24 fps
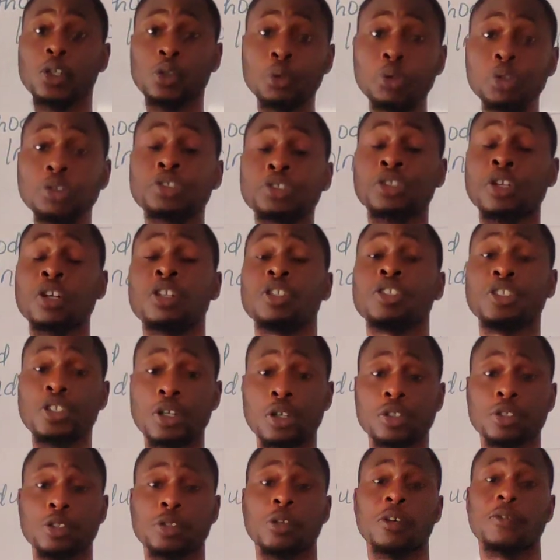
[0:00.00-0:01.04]
good
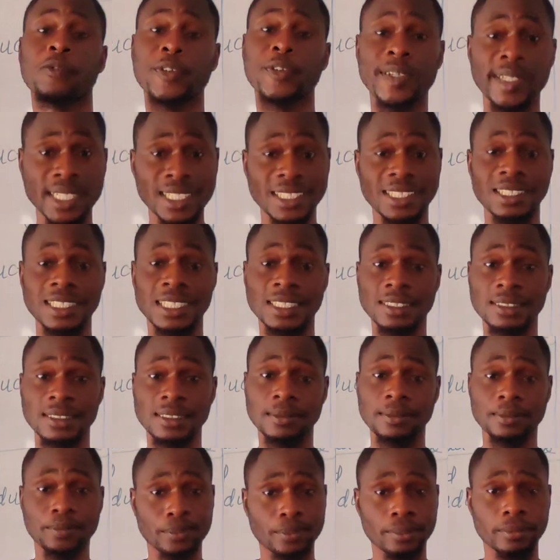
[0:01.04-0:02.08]
conductor, for
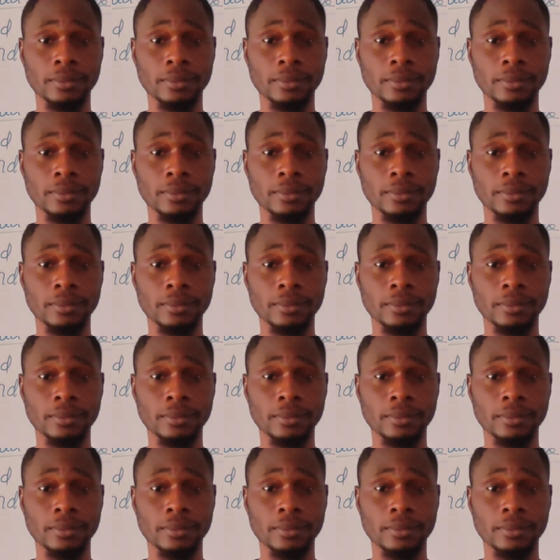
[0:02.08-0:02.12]
instance,